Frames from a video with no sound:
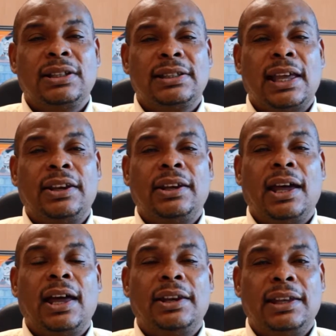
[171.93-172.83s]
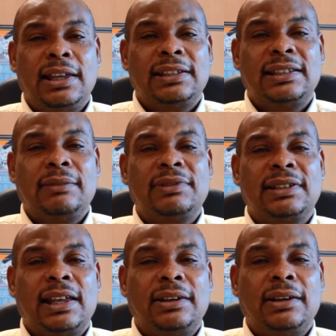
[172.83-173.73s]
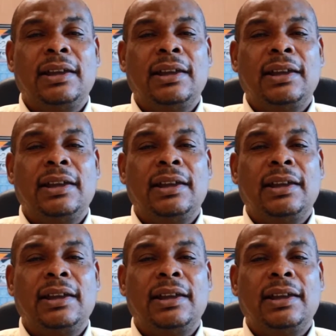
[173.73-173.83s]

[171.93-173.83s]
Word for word: standard and the ASTM standard,